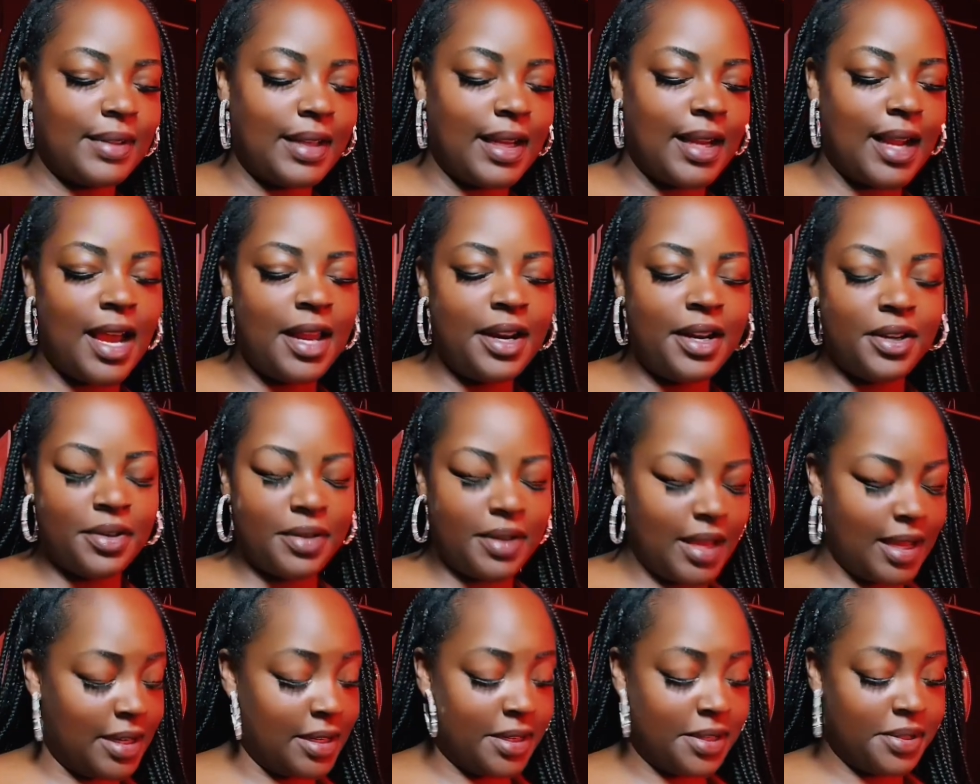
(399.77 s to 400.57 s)
I
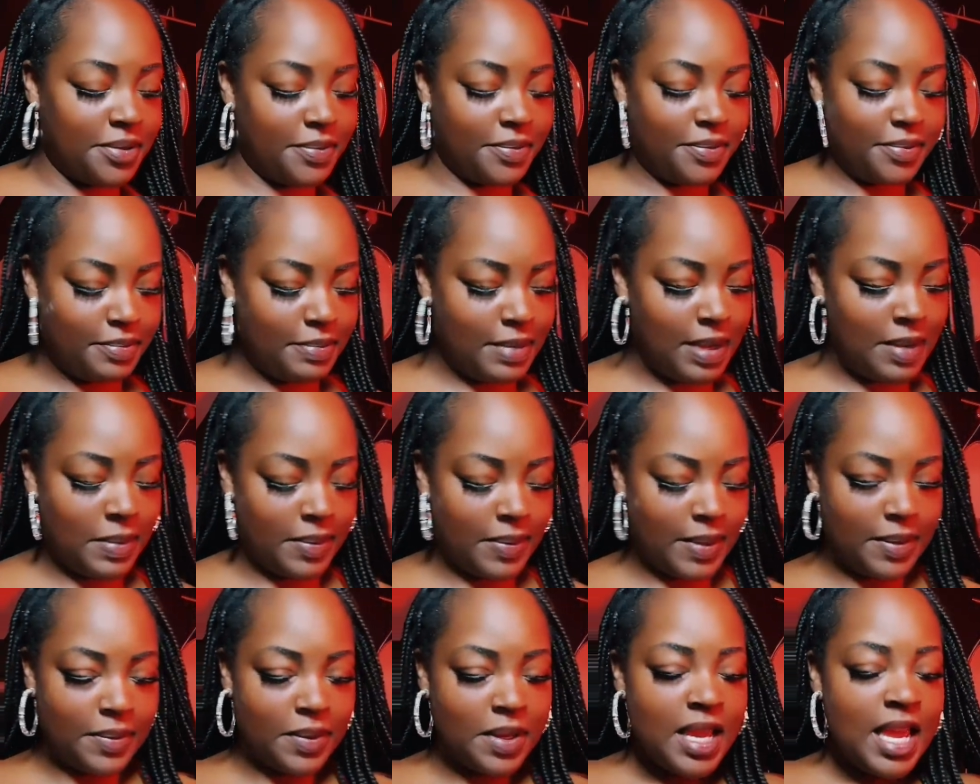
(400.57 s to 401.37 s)
don't know. Maybe
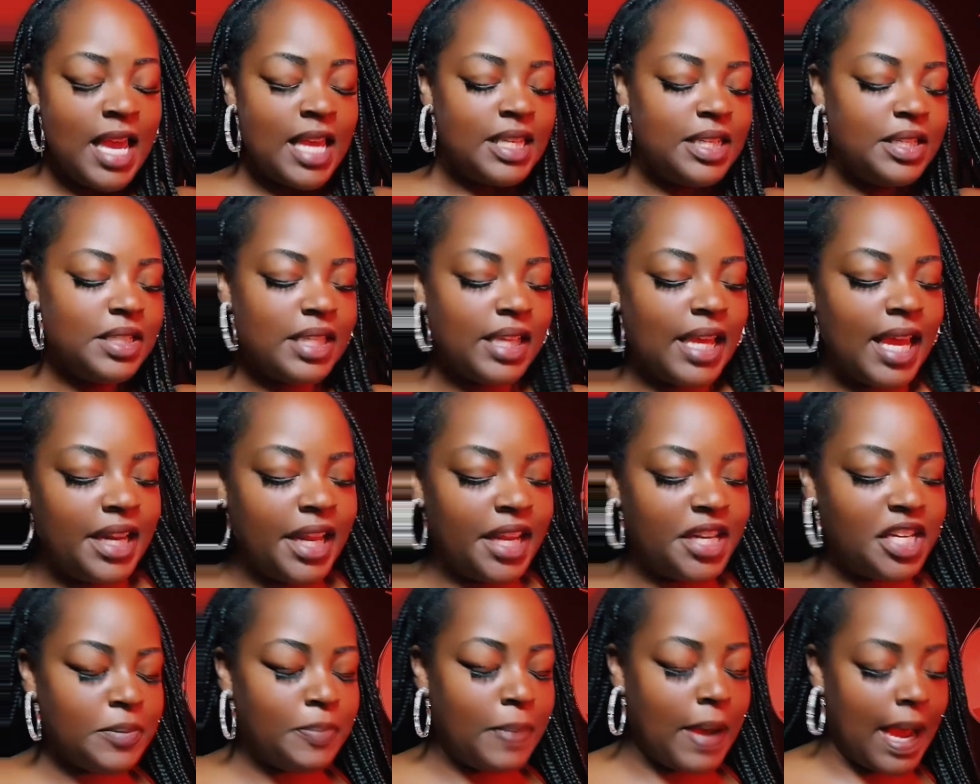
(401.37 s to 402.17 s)
people. You see how
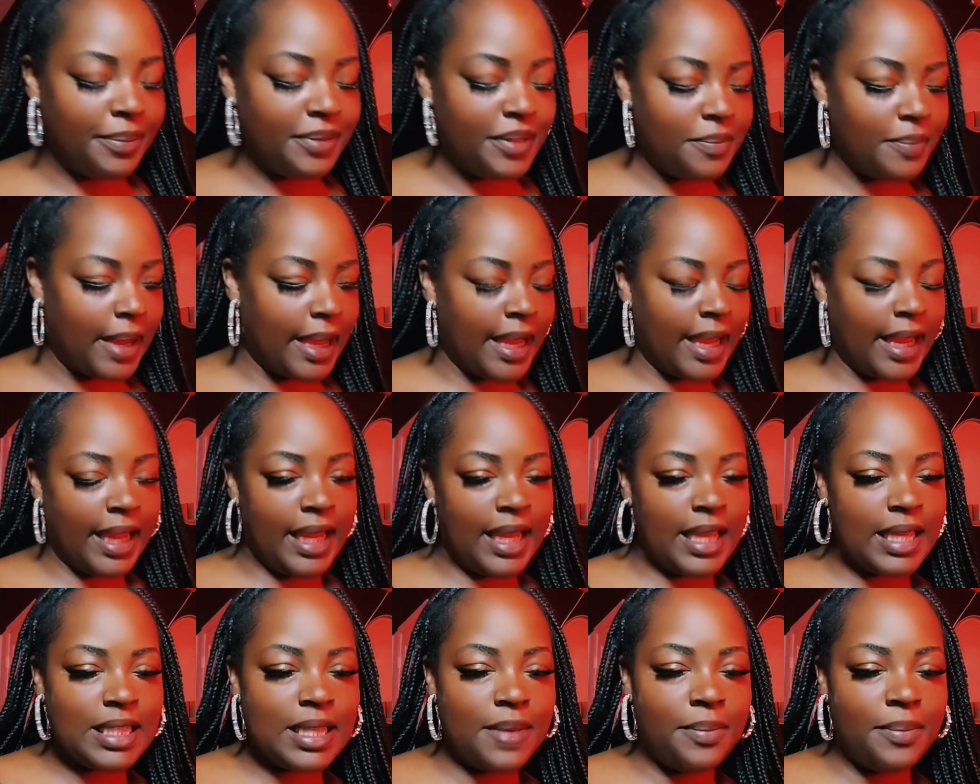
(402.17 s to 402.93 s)
that just popped in my hand?